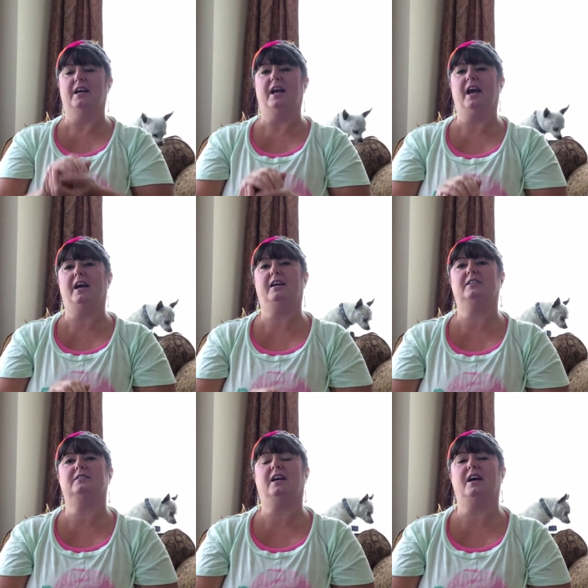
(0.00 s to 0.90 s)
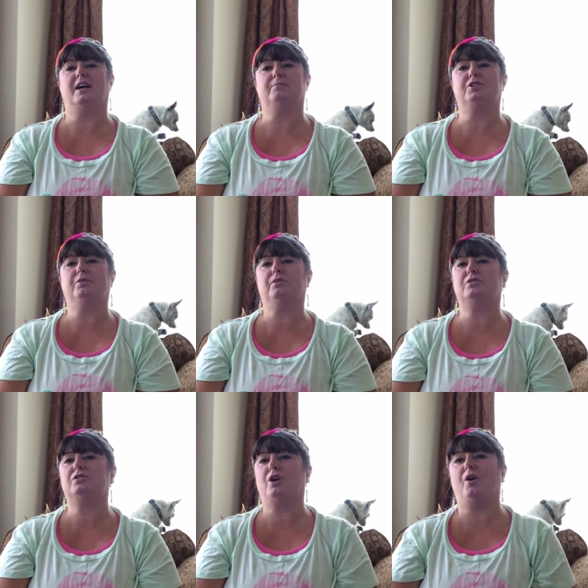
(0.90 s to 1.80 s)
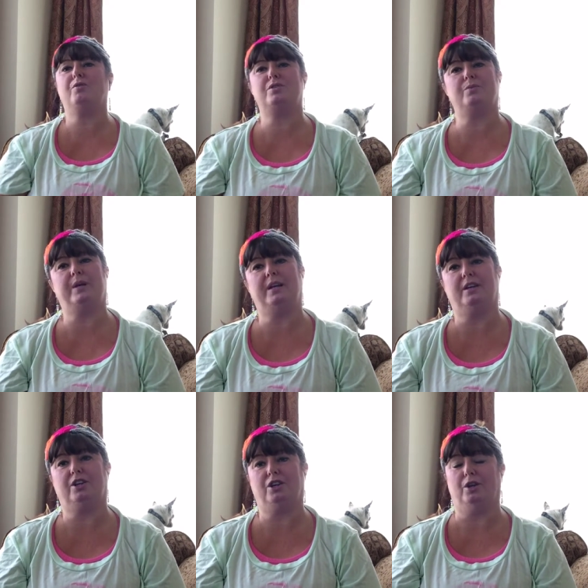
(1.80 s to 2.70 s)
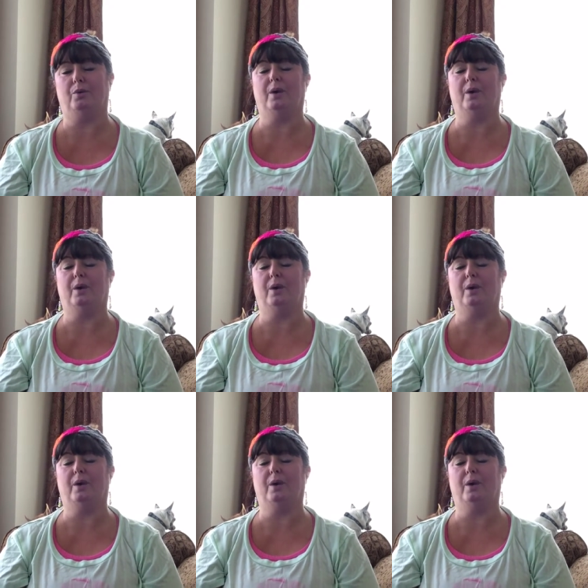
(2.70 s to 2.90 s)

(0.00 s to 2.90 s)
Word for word: And um, she was so sweet and cute.